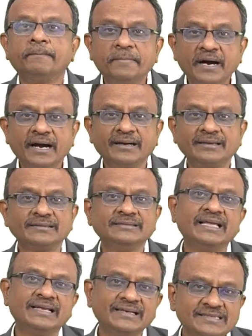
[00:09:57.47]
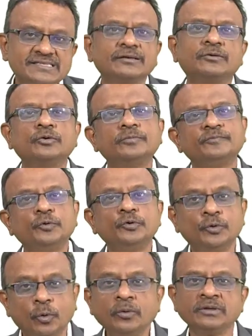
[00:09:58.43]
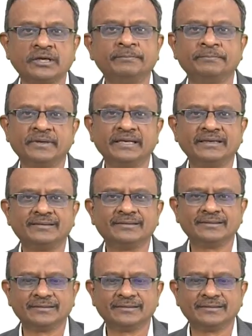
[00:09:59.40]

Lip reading: But there is a group who don't complete.